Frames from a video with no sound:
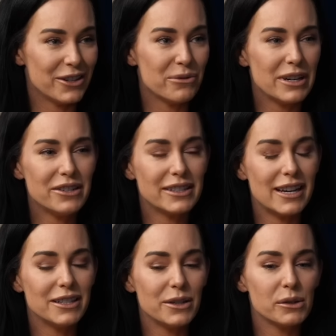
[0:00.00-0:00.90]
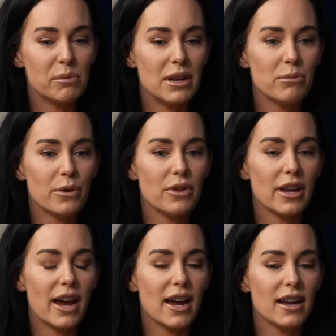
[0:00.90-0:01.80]
What do you say to those people
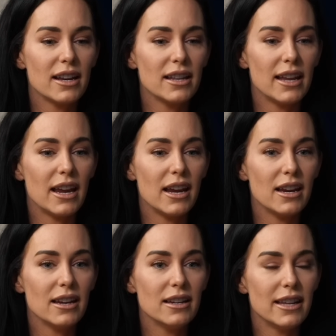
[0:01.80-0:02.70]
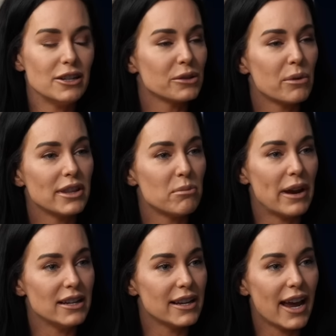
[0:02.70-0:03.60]
that they they just want the
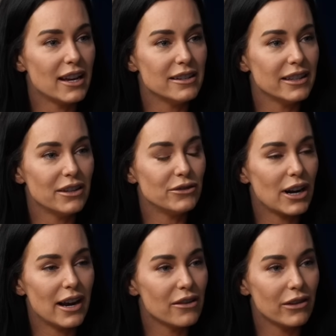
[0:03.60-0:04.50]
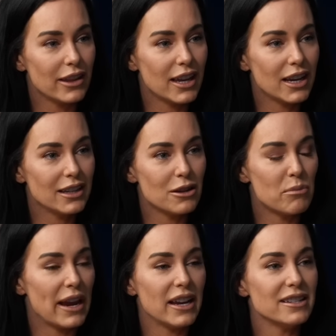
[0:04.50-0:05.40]
pain to end and they've tried everything and the
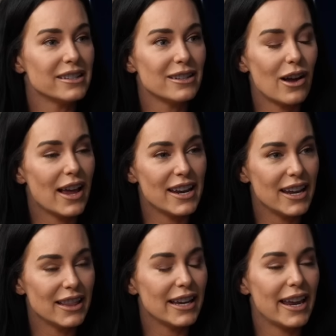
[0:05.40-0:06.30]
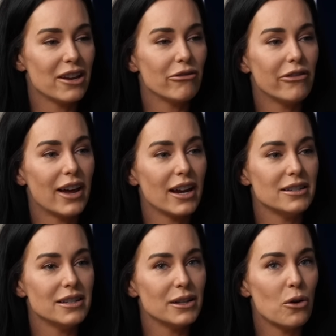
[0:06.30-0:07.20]
pain is not ending. They can't
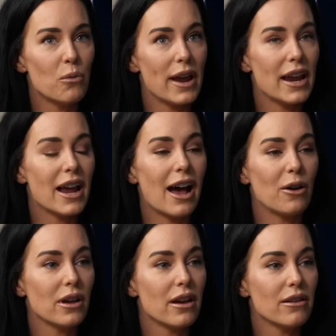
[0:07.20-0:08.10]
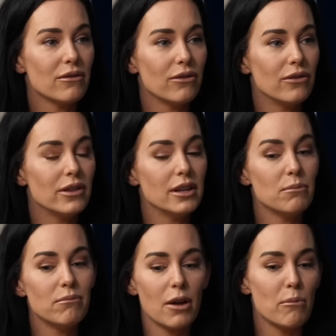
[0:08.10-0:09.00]
find a way out of the
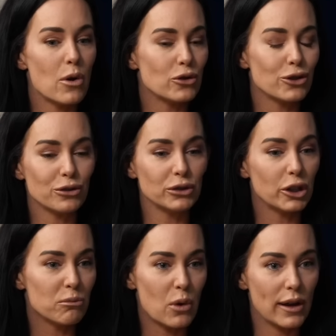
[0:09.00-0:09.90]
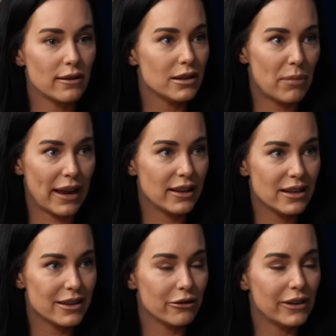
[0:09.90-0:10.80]
emotional turmoil and pain that
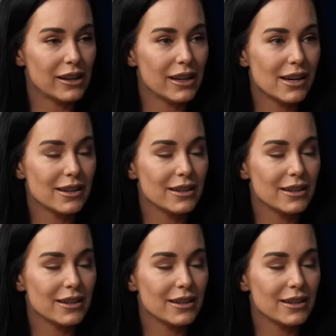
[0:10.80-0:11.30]
they're feeling.